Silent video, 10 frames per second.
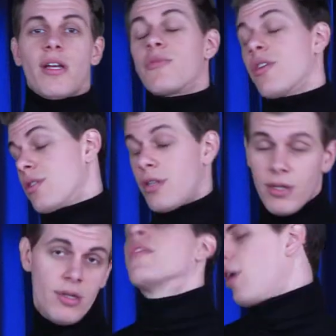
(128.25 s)
I'm just
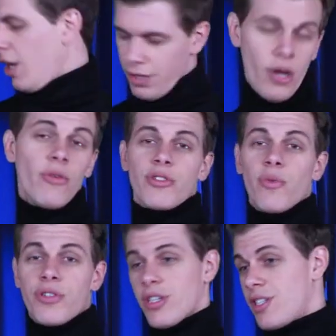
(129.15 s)
looking at notes,
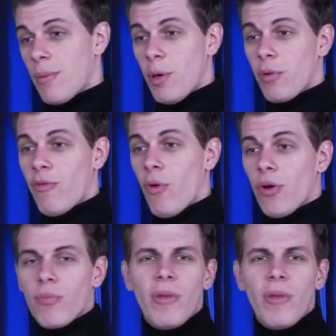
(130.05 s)
which is step number 4.